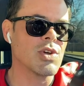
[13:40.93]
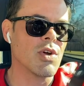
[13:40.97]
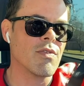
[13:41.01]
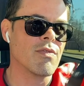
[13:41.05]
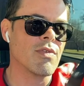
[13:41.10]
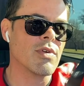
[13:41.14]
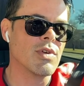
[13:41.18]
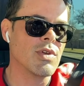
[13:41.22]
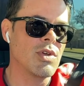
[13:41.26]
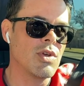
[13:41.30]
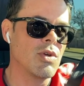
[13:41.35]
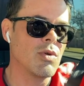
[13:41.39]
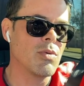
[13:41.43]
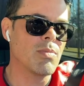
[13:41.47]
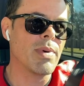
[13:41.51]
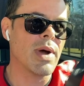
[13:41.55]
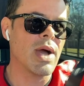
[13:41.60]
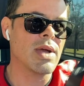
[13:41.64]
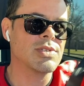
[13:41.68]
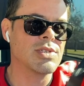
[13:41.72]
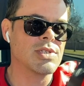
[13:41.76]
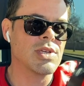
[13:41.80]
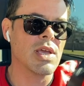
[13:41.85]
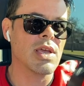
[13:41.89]
over you
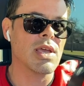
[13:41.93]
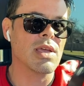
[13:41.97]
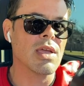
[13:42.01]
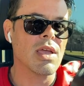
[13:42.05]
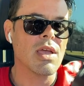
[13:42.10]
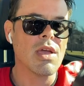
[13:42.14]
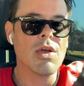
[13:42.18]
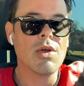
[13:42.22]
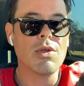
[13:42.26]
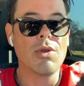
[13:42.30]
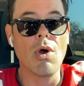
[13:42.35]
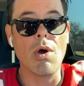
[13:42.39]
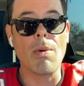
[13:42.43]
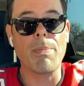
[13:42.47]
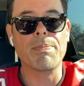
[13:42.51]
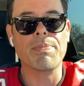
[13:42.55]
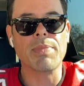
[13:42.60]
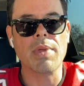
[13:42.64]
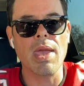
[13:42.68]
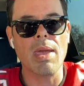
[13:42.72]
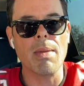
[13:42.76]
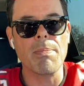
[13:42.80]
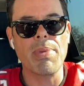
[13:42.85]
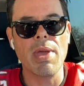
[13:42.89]
by saying, nope,
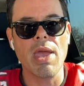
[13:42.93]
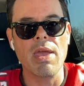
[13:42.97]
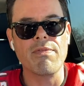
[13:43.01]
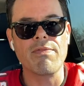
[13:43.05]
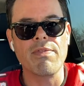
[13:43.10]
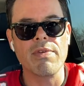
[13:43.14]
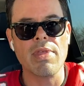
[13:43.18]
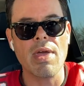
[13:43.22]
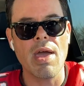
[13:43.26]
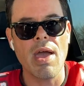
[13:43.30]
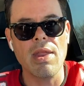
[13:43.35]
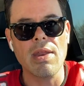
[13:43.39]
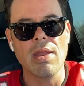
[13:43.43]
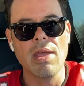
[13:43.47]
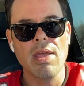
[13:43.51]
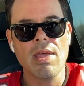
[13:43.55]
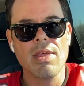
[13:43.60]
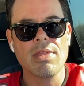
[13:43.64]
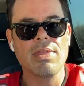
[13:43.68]
can't pay for that.